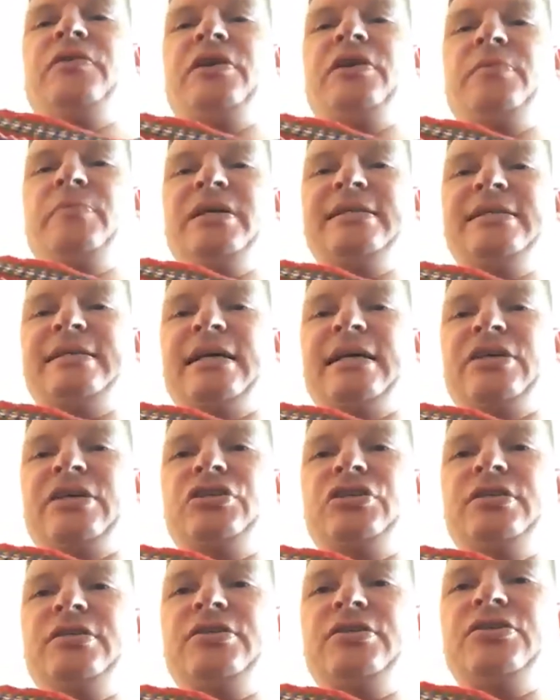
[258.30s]

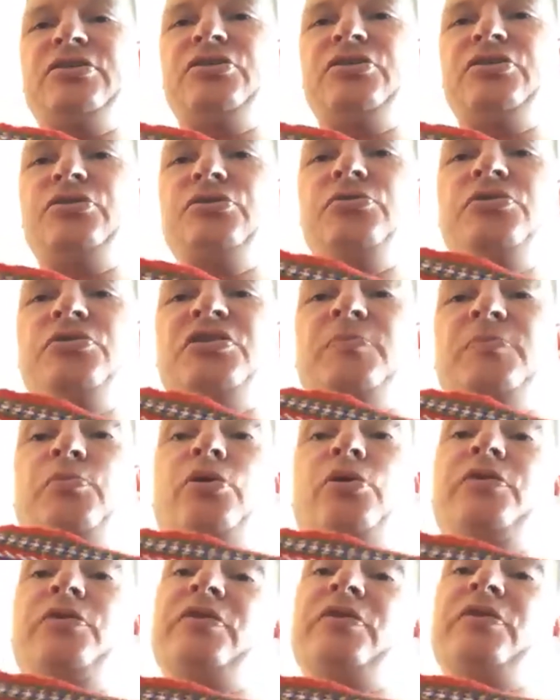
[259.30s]
midsections to
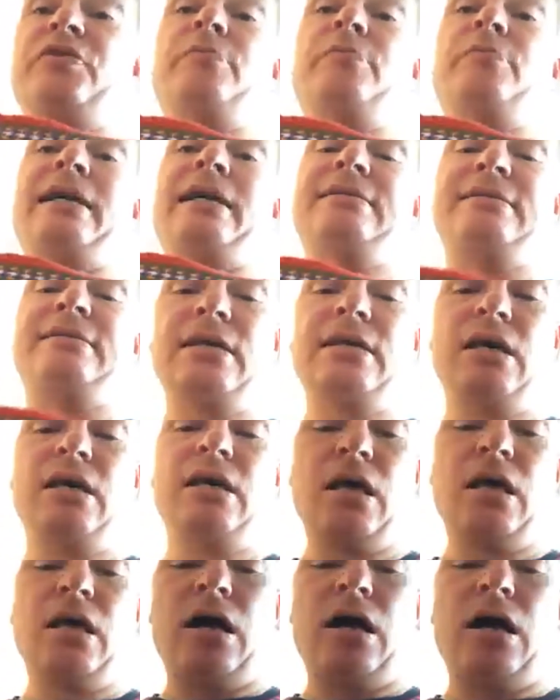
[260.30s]
support their backs
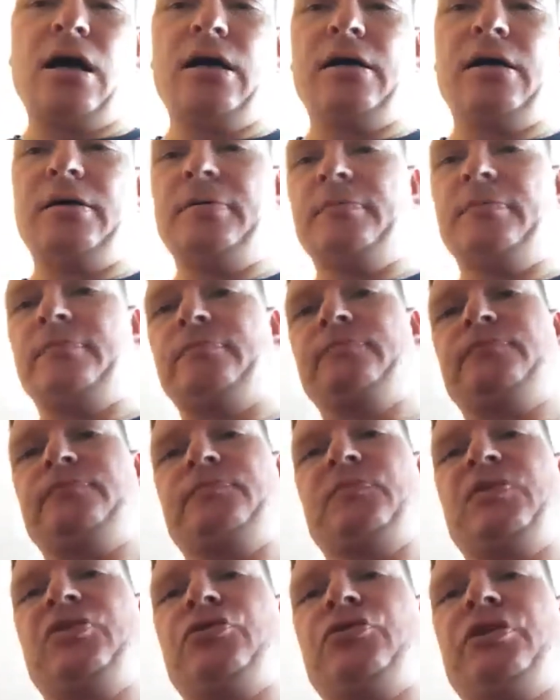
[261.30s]

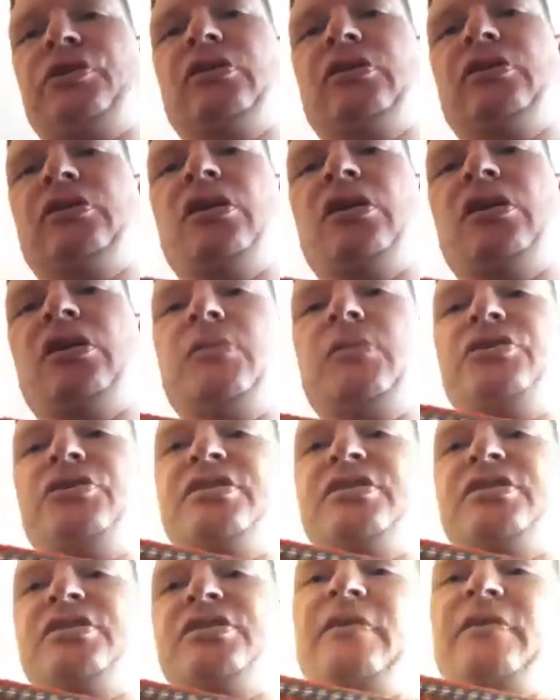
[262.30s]
during long
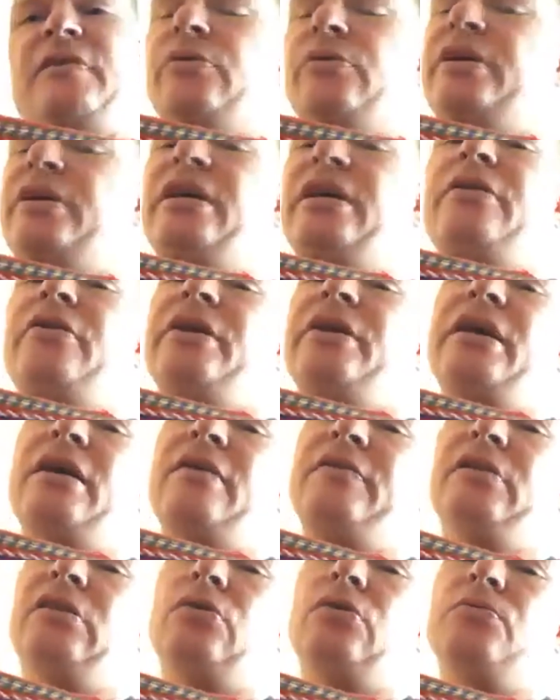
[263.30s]
marches, and if they were carrying
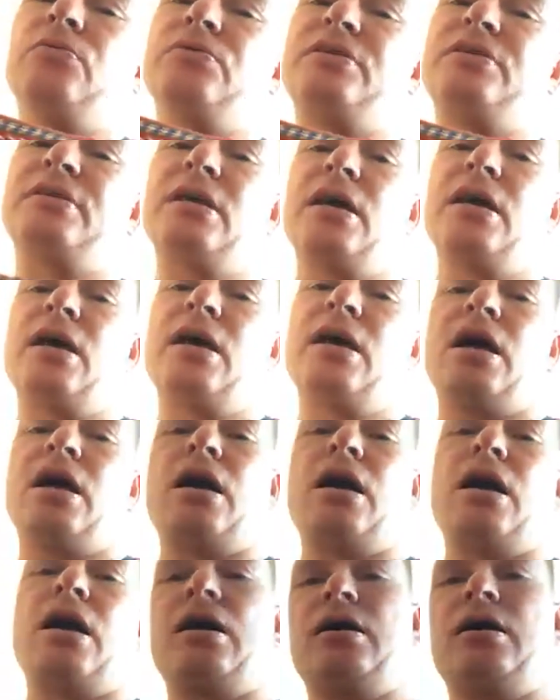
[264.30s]
heavy loads.
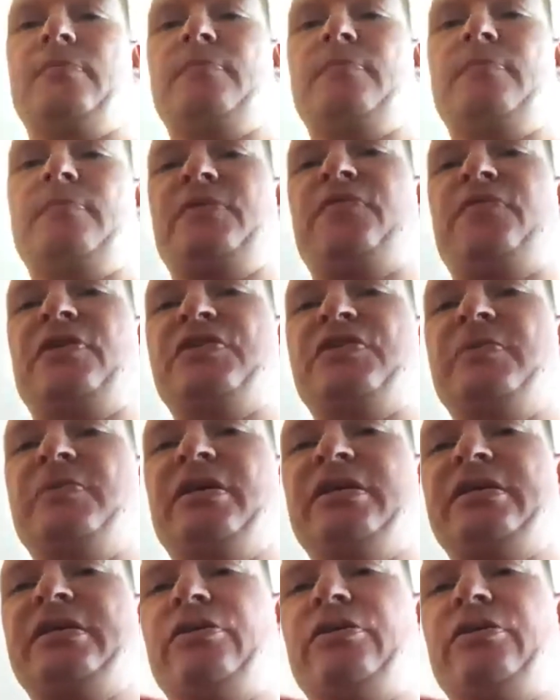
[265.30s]
The French
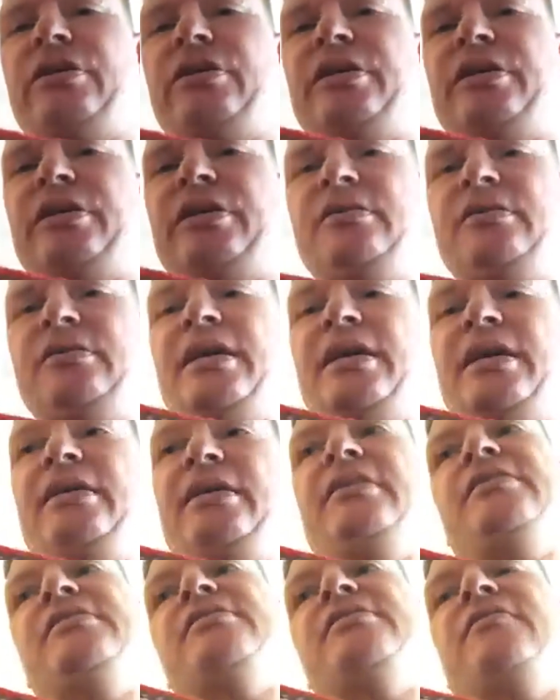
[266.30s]
military today, at
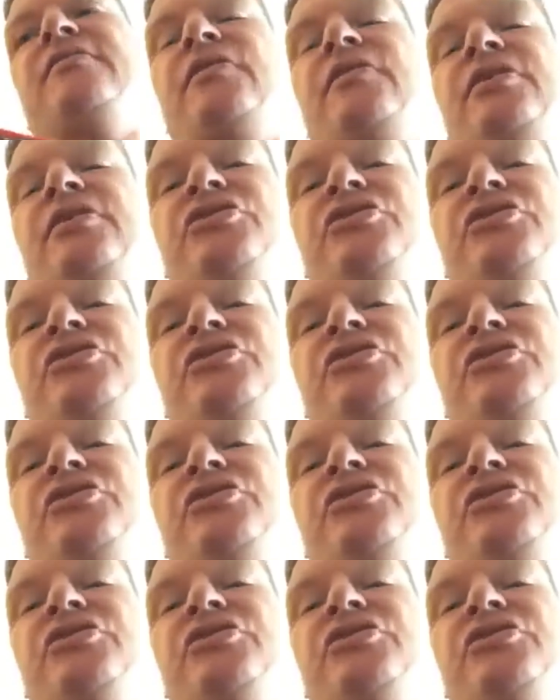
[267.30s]
least the French